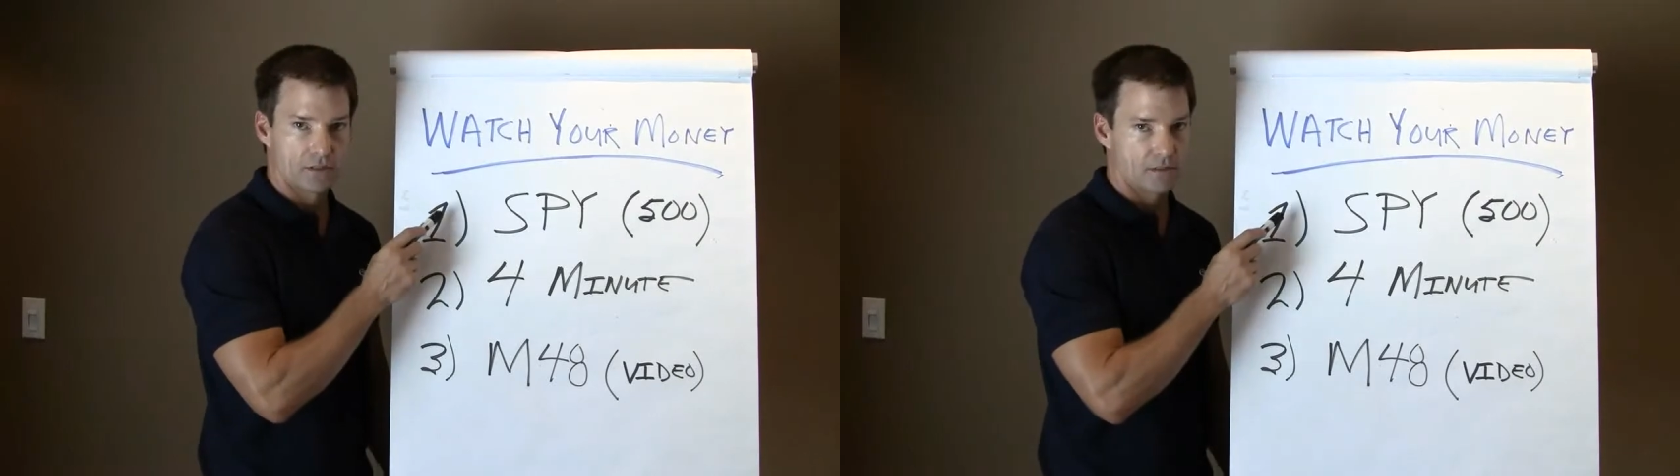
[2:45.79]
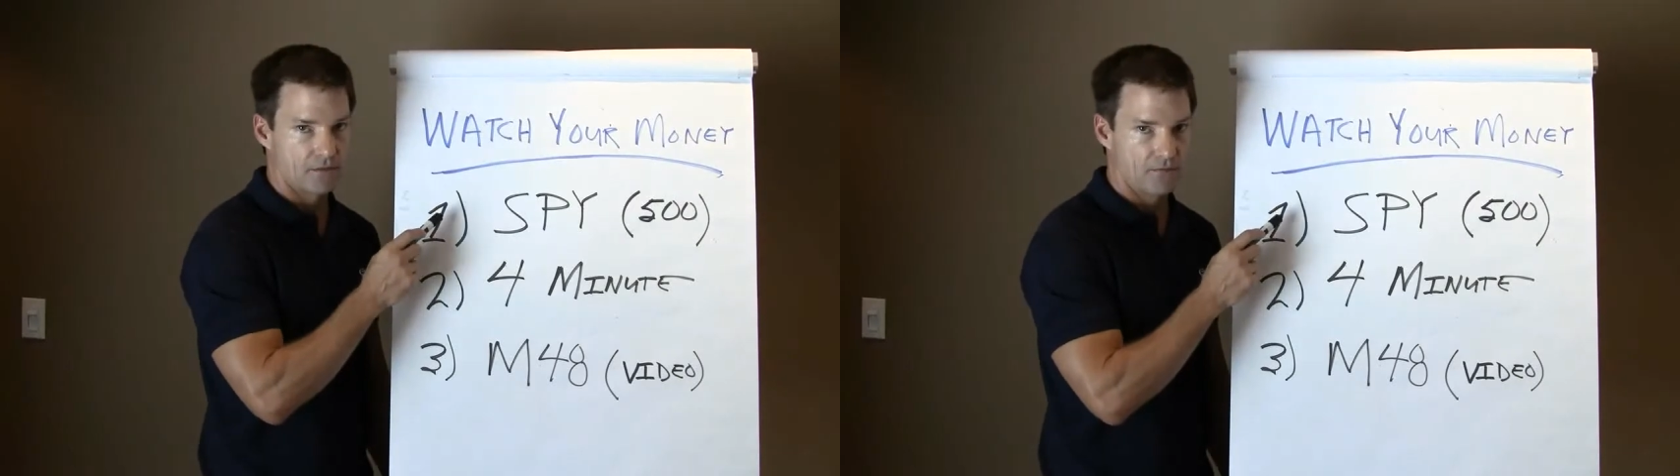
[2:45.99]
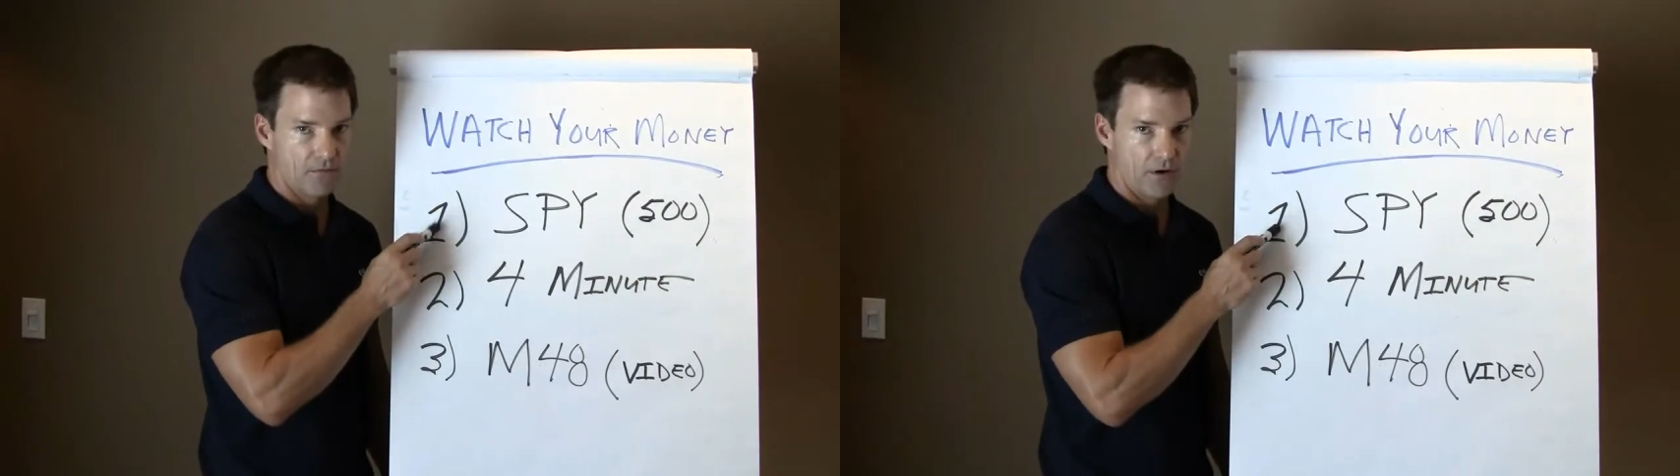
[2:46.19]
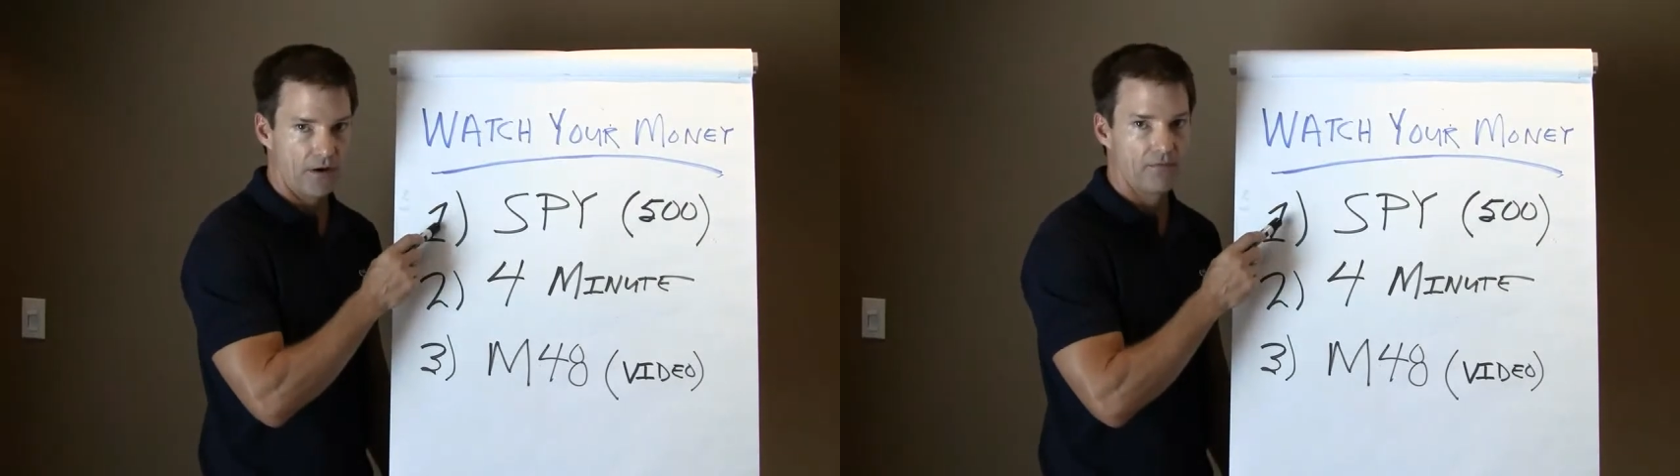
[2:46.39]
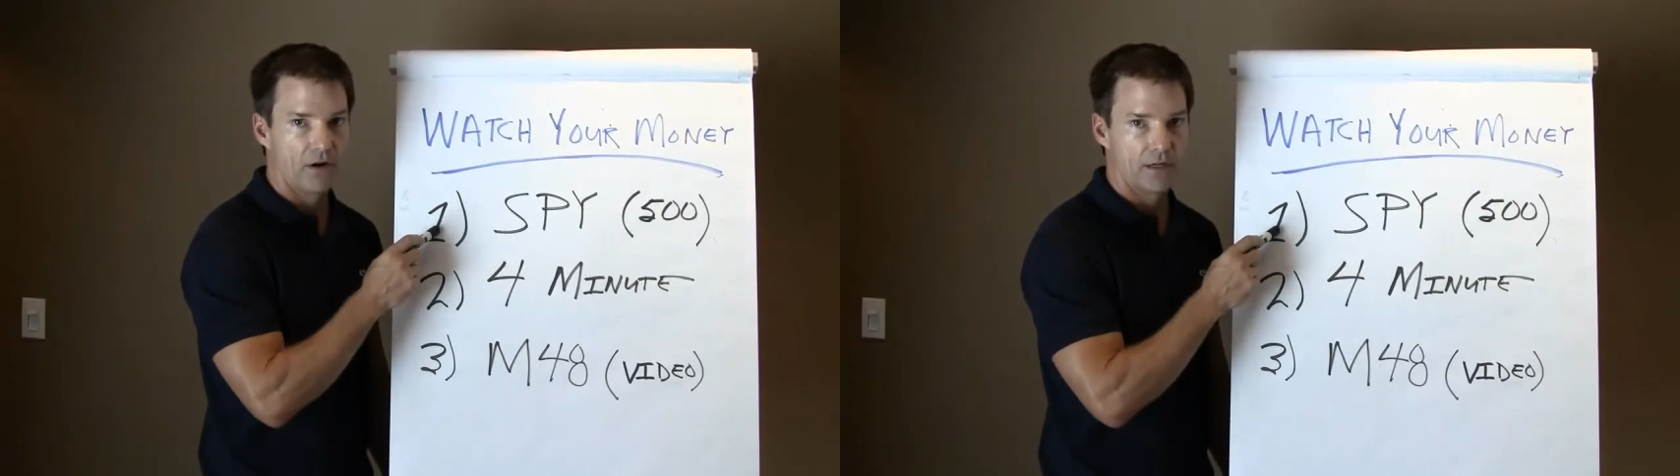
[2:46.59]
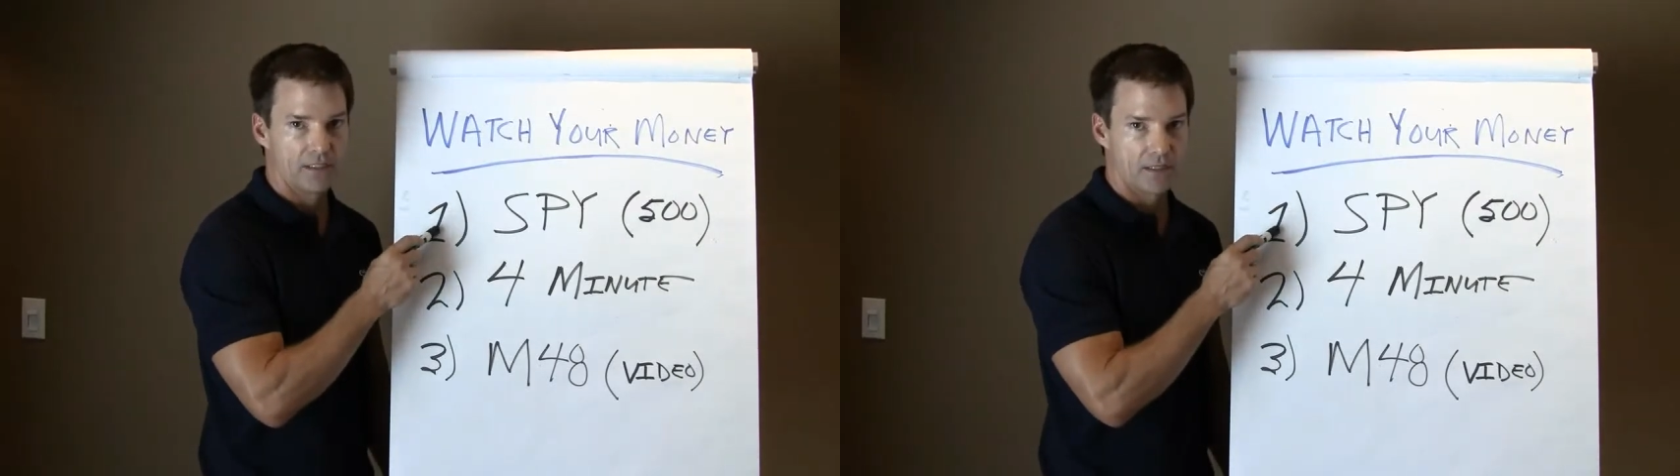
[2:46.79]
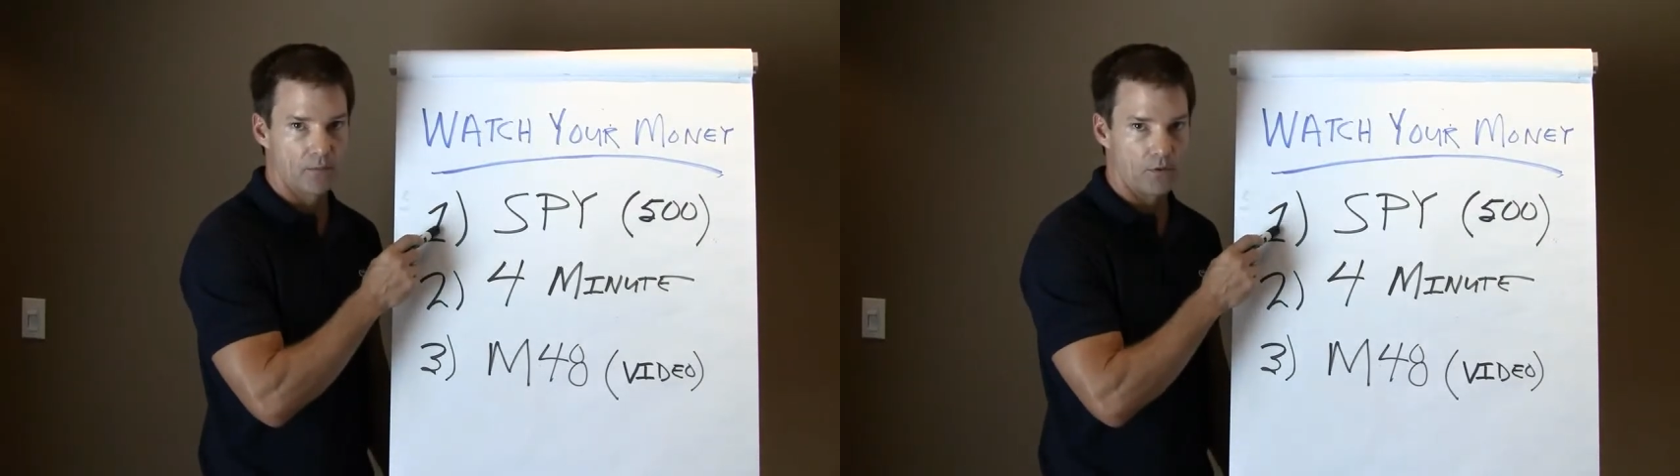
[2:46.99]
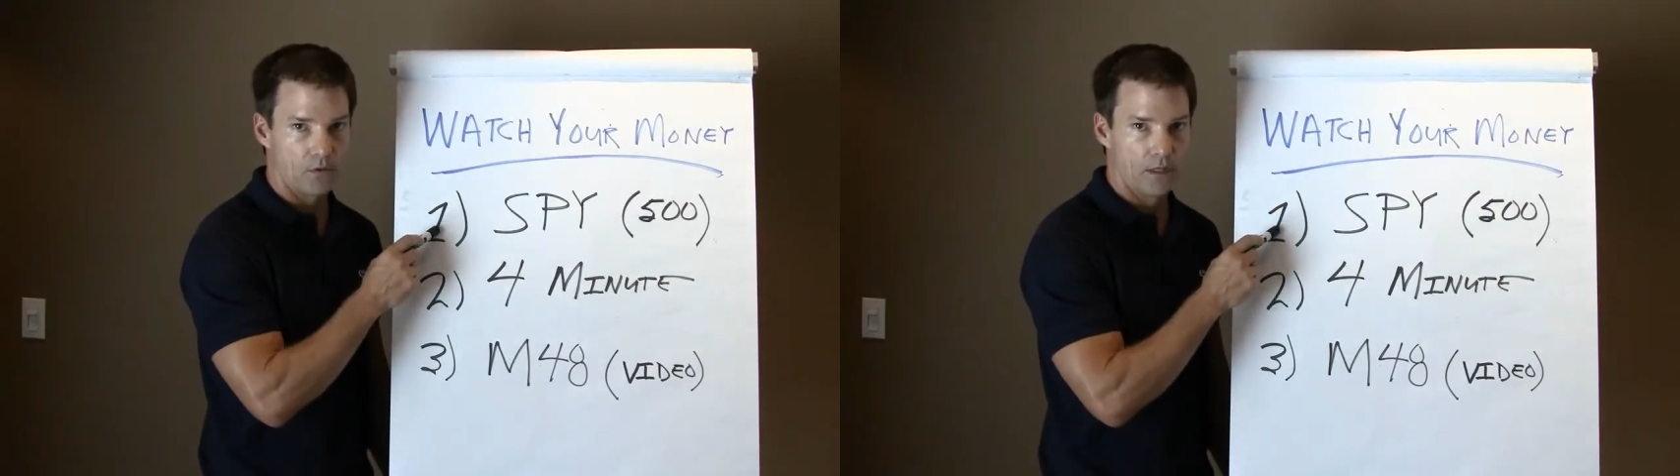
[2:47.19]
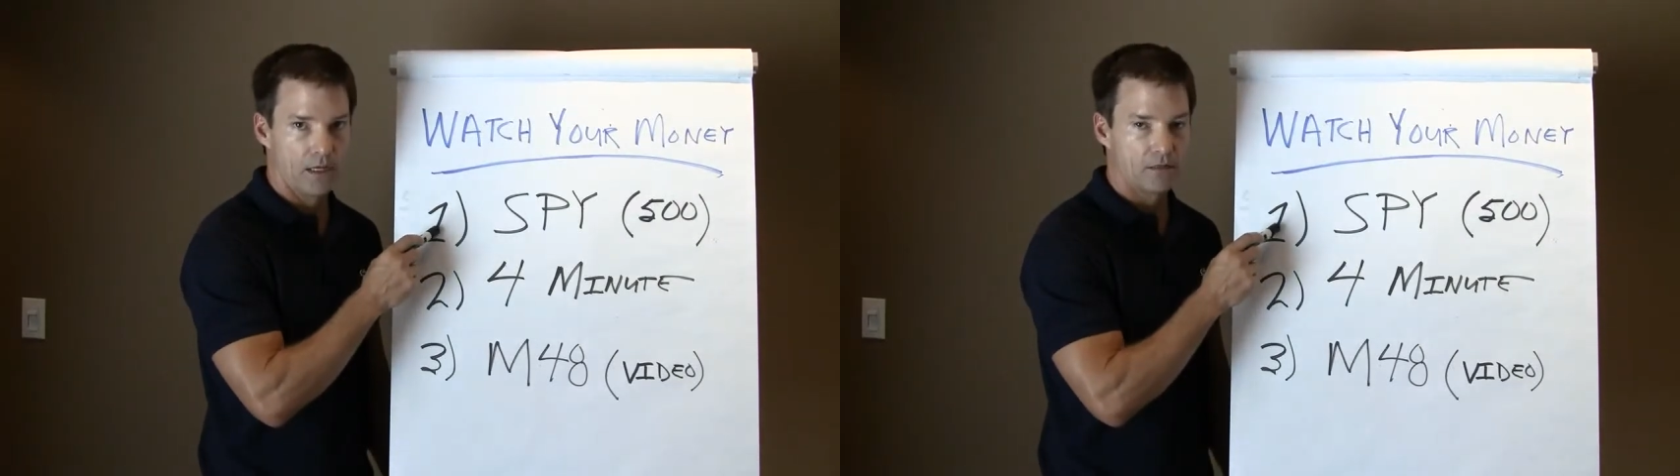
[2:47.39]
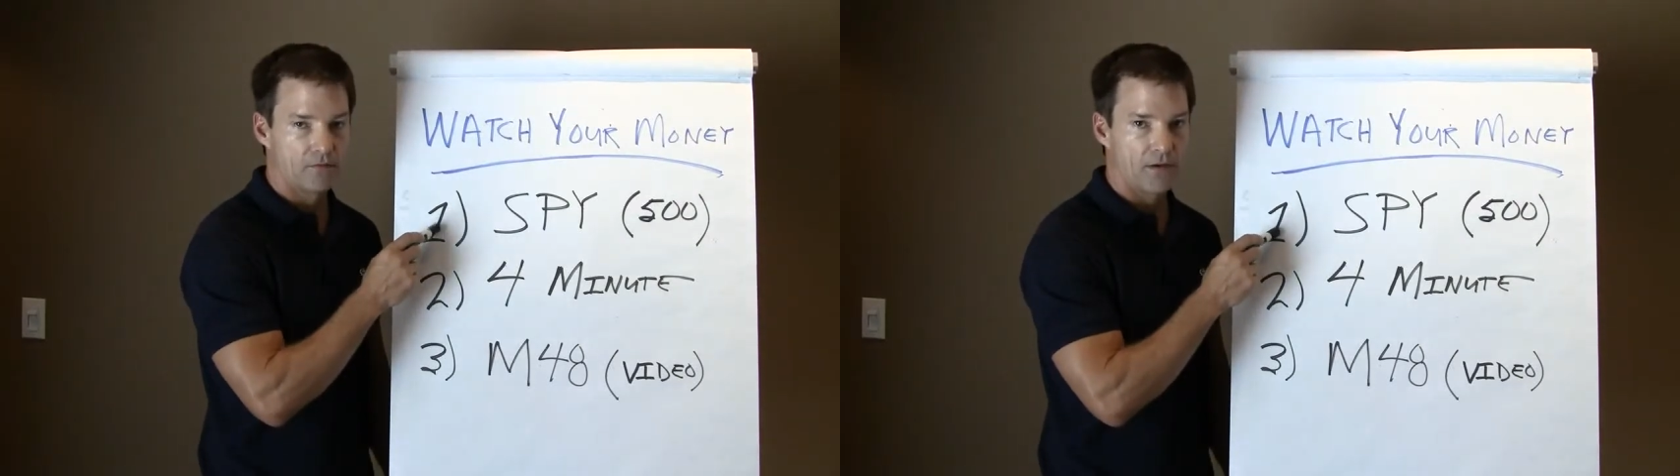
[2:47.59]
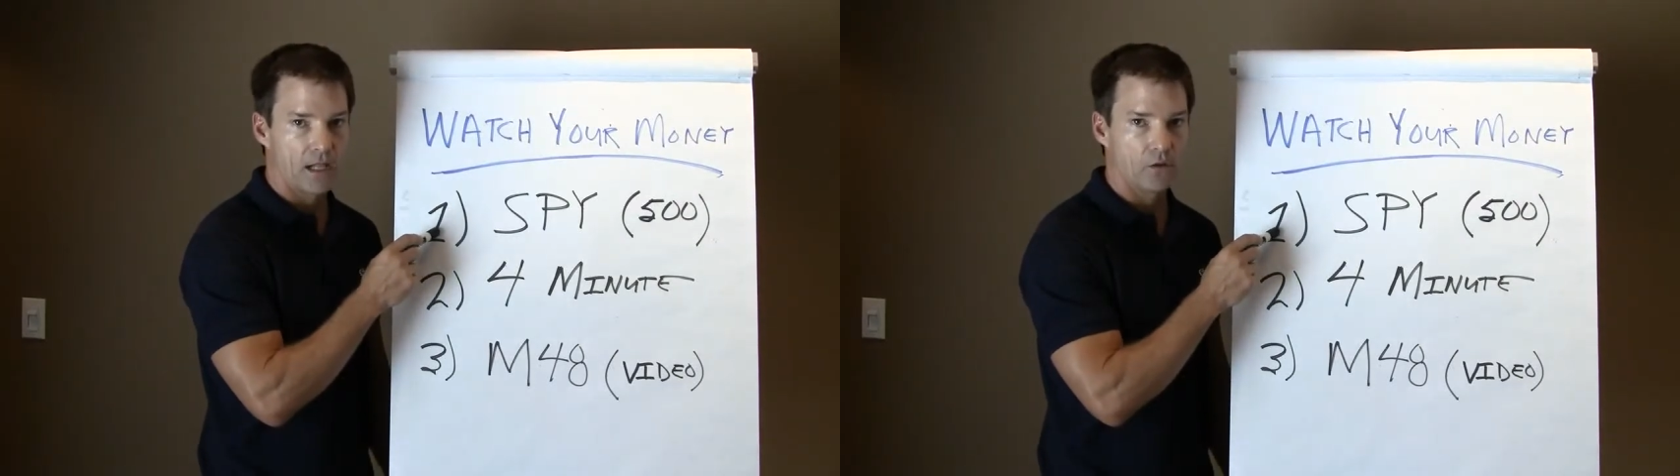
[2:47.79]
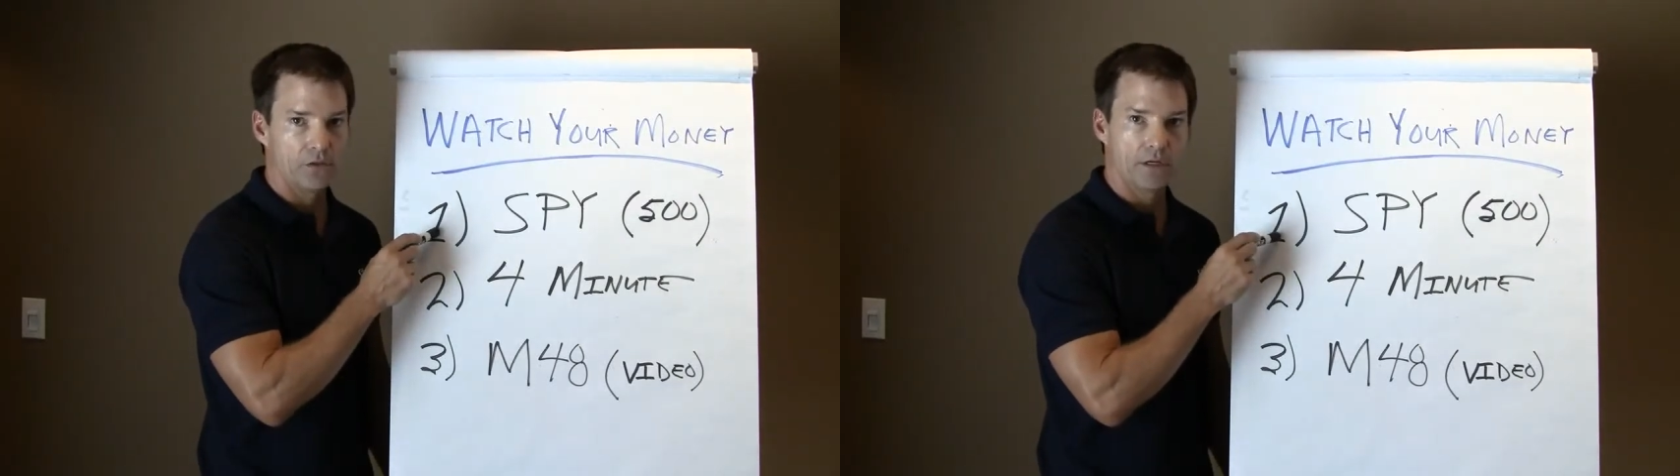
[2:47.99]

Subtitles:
This is very, very simple to follow.